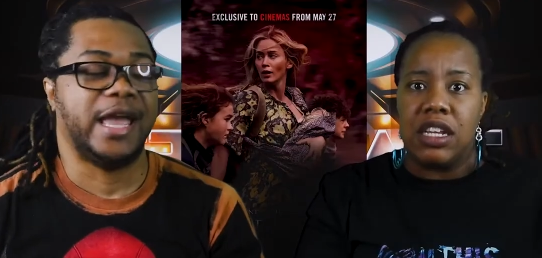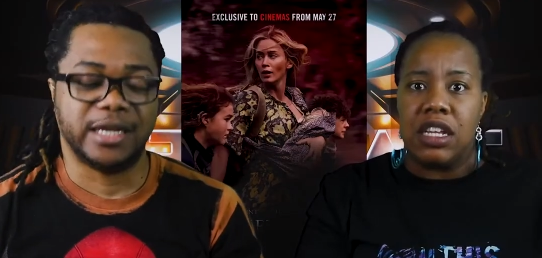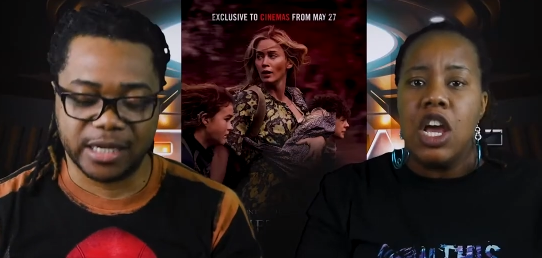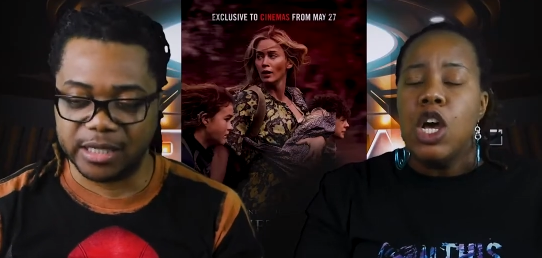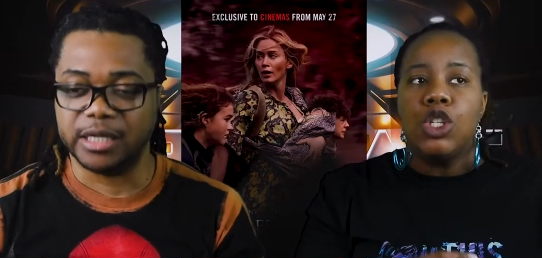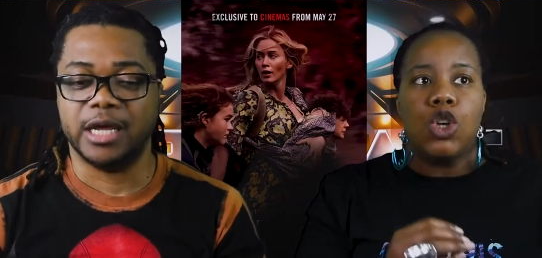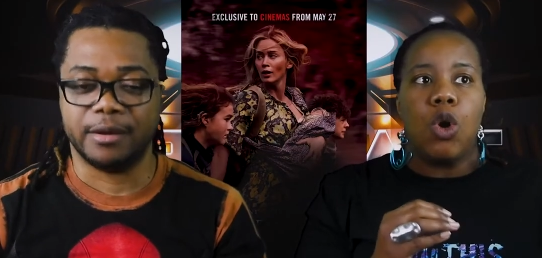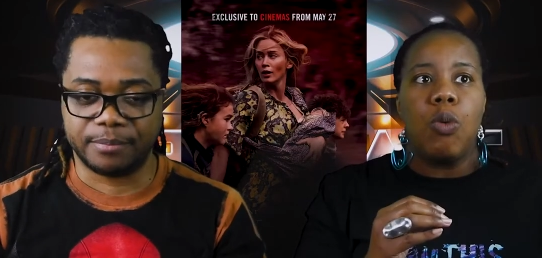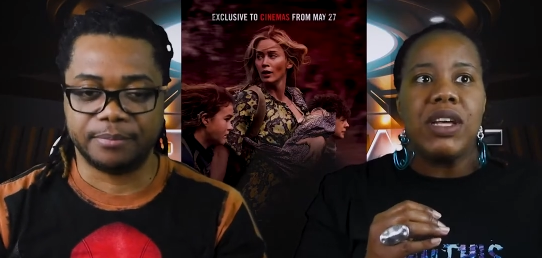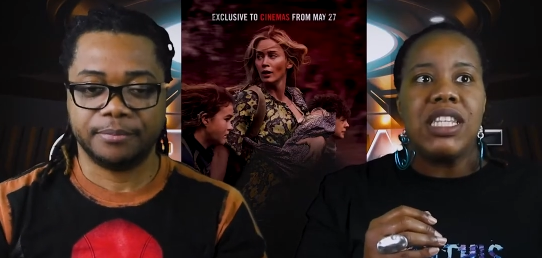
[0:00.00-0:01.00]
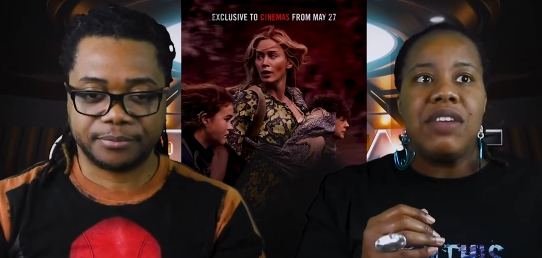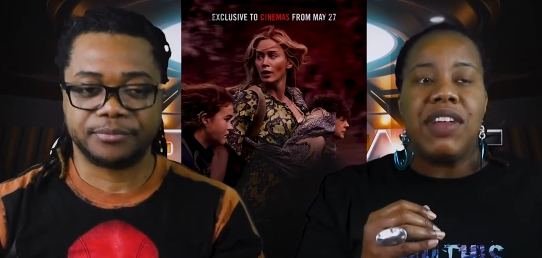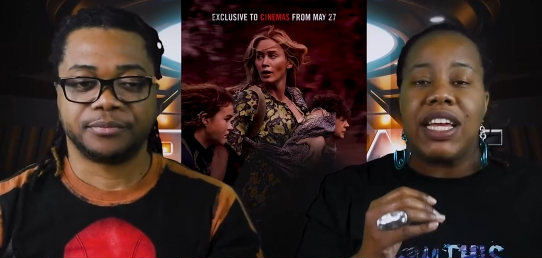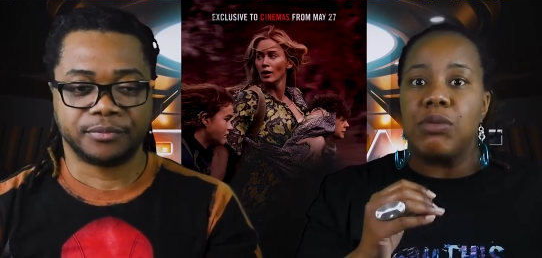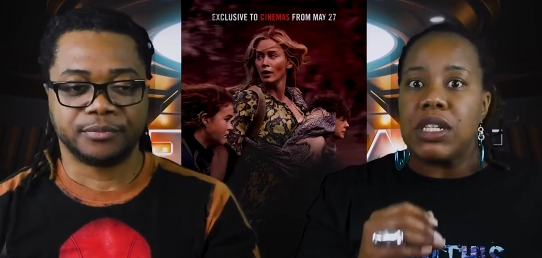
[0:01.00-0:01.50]
Speaker 1: ended. ended So it wasn't even
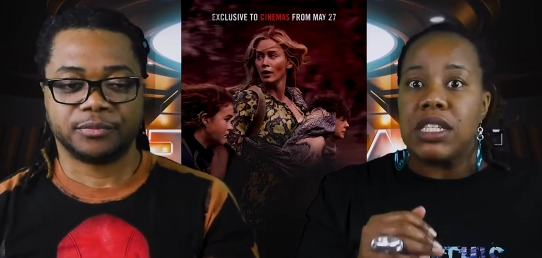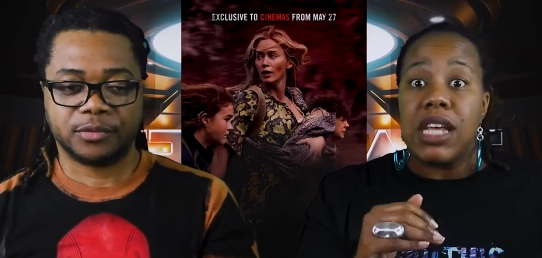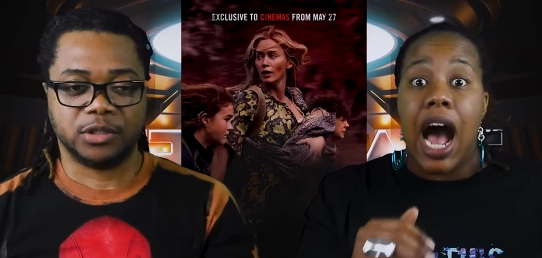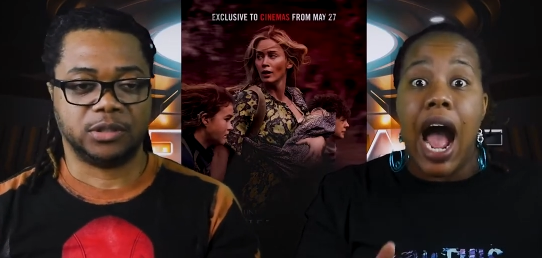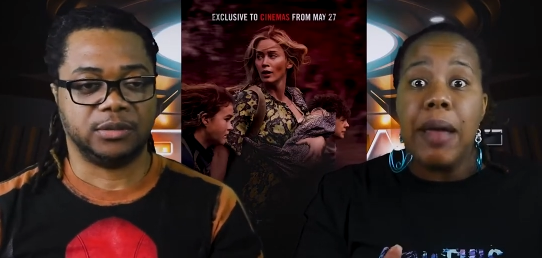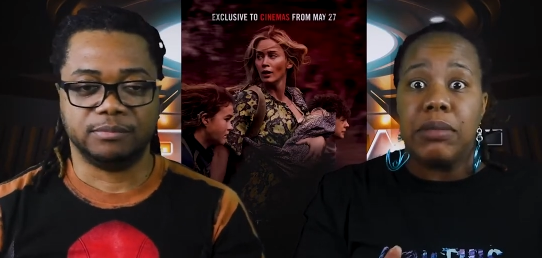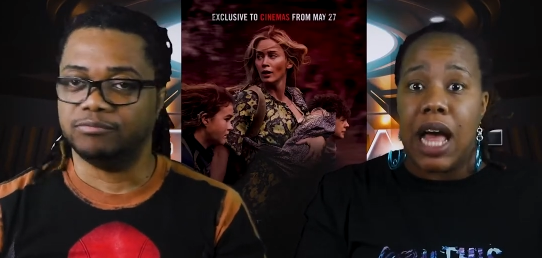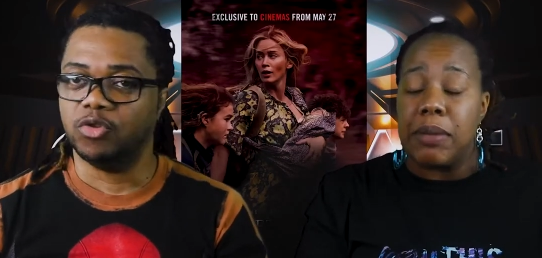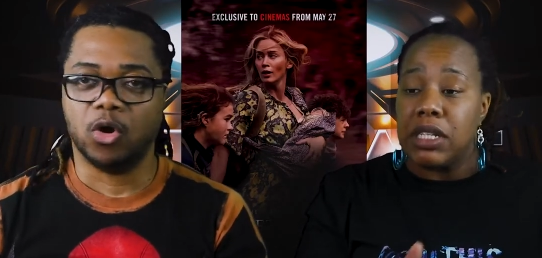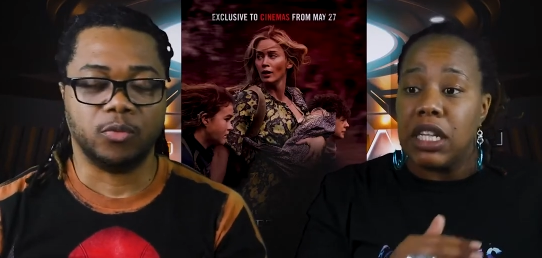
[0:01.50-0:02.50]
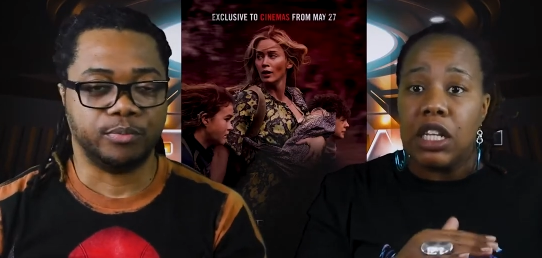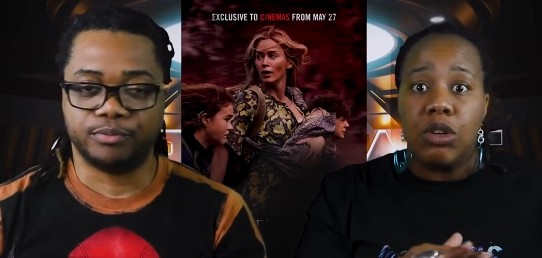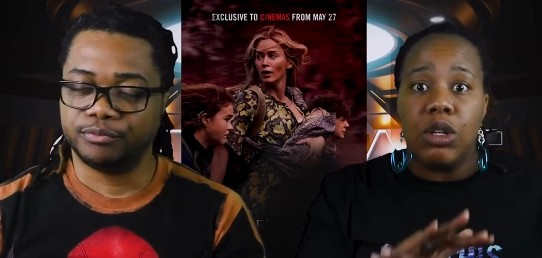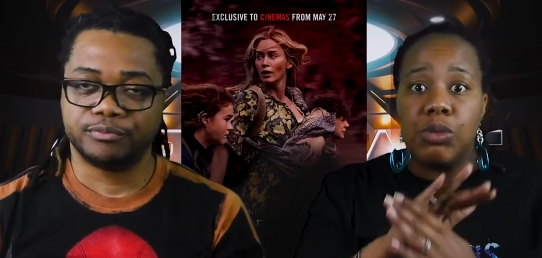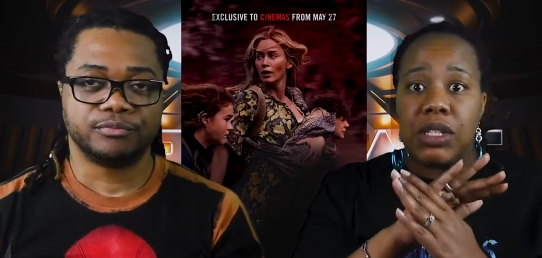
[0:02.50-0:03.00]
like it was a time lapse. Nope. It
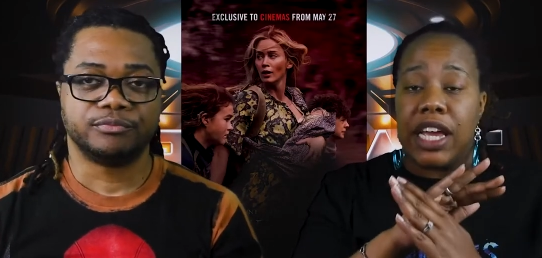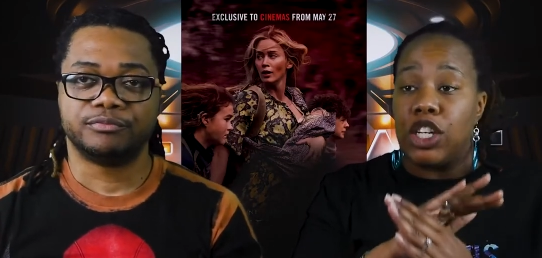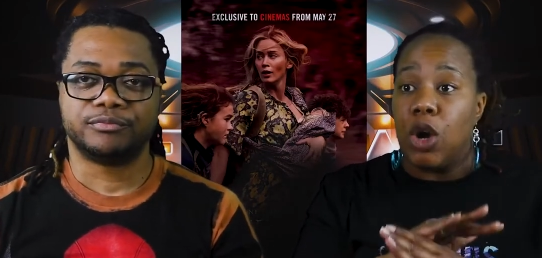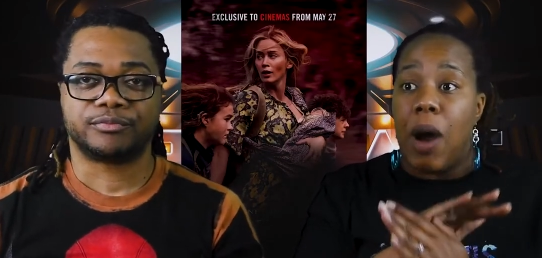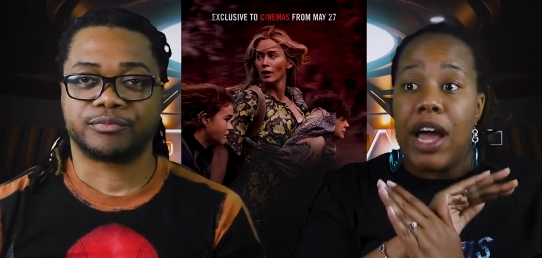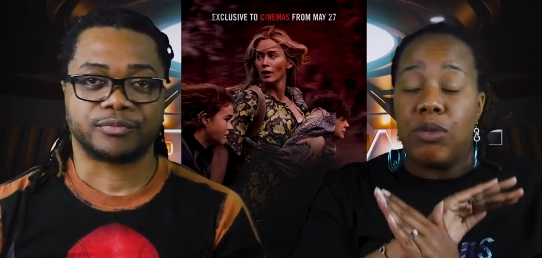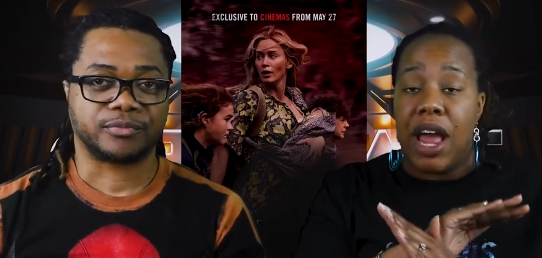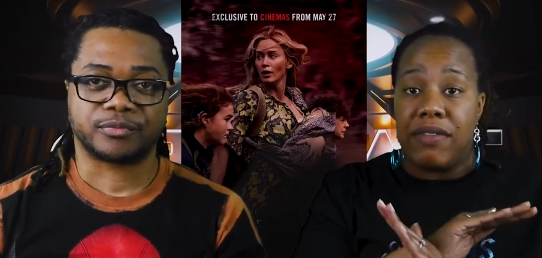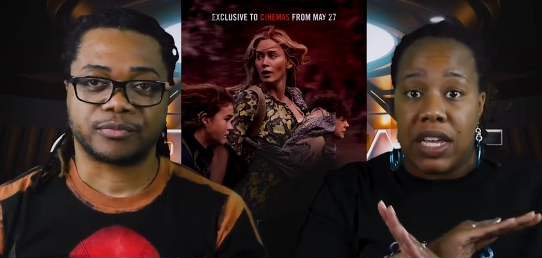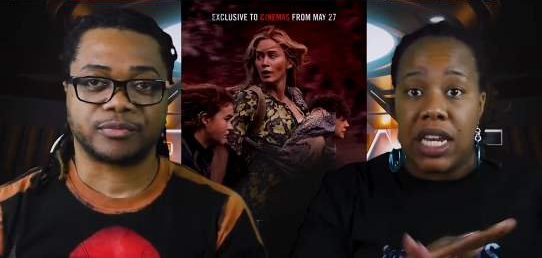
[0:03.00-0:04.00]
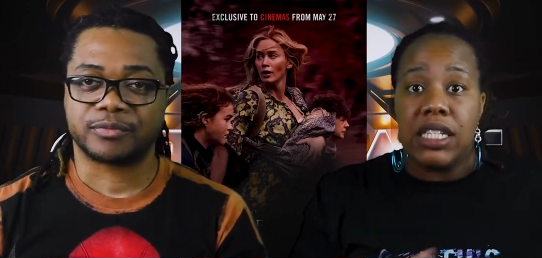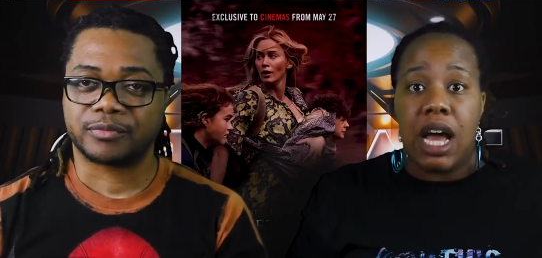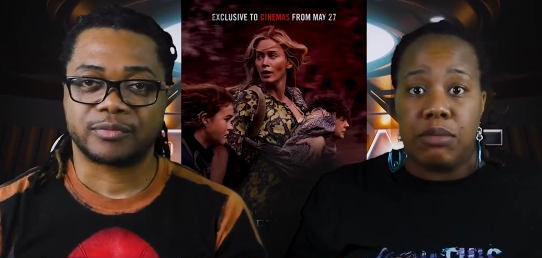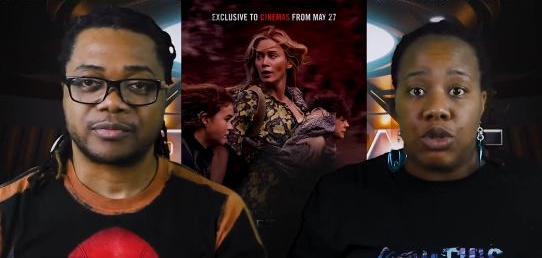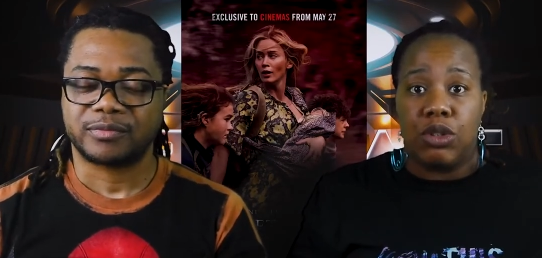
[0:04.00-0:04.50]
literally was like, yo, I don't have any
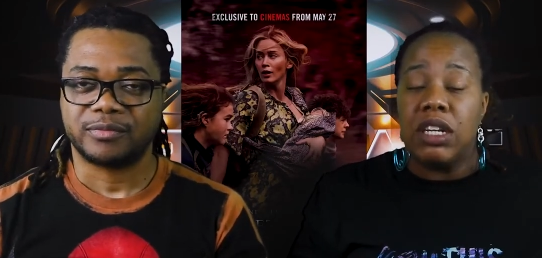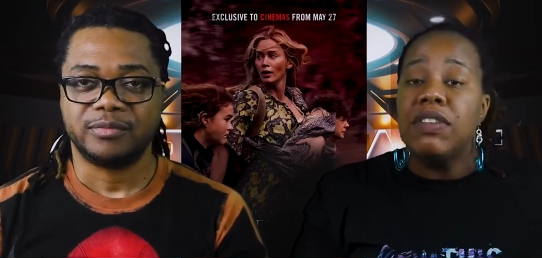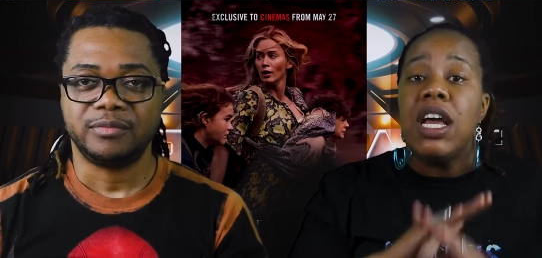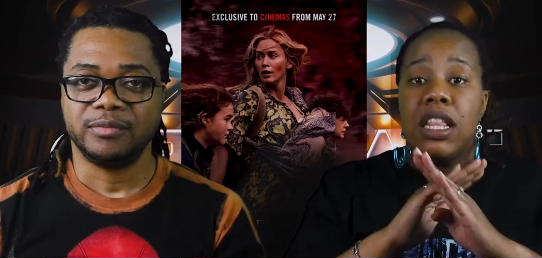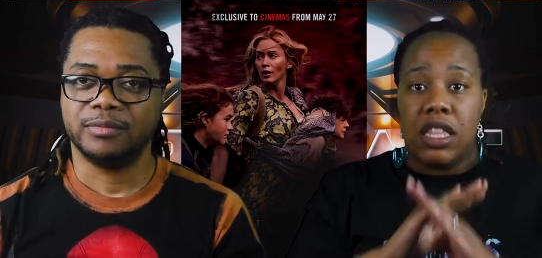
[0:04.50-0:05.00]
time to breathe.